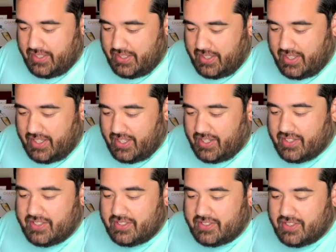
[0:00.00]

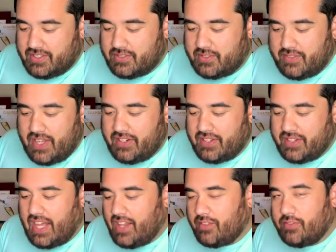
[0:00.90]
It's also found in
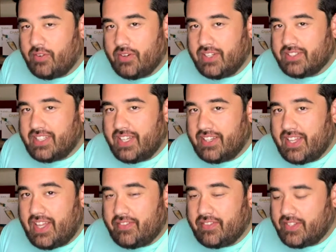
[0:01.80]
California and South
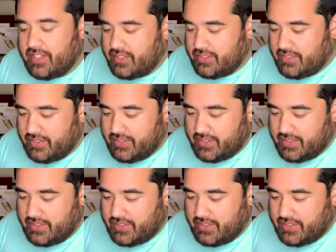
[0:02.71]
Africa.